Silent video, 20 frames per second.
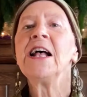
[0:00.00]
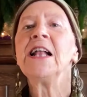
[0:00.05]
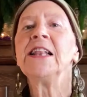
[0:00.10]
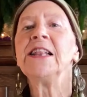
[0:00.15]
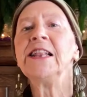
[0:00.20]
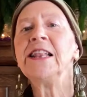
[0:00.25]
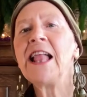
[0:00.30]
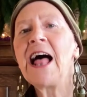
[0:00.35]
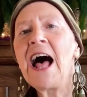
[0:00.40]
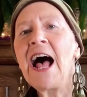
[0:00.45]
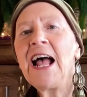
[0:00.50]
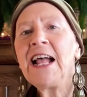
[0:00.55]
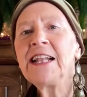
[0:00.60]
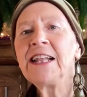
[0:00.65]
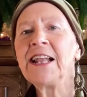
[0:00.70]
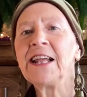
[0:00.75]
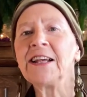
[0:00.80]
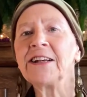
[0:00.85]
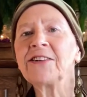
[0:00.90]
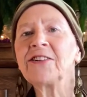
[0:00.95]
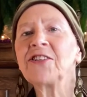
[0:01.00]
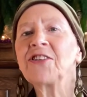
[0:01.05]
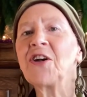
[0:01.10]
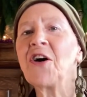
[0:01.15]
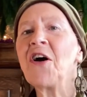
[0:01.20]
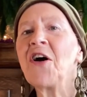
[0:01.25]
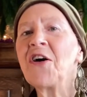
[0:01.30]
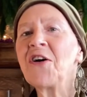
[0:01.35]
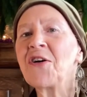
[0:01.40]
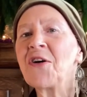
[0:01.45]
Lilacs
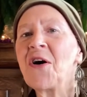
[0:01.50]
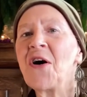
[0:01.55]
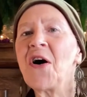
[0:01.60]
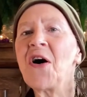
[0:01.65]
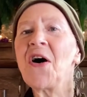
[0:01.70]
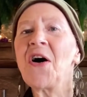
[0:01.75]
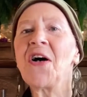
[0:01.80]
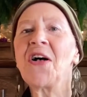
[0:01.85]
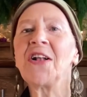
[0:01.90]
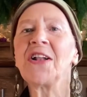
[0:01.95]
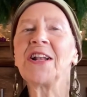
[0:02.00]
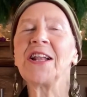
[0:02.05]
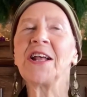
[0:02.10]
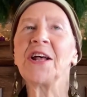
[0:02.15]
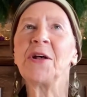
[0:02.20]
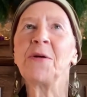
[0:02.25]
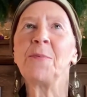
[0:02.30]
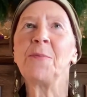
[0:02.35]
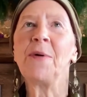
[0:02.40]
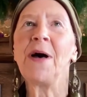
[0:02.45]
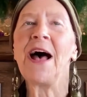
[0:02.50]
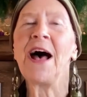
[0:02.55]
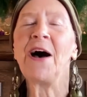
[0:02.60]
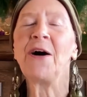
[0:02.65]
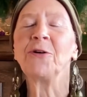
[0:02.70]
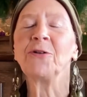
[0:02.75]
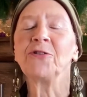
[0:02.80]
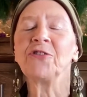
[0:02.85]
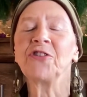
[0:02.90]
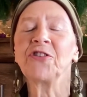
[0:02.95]
are all
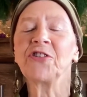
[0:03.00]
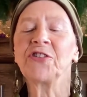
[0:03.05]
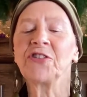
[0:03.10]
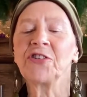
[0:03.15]
about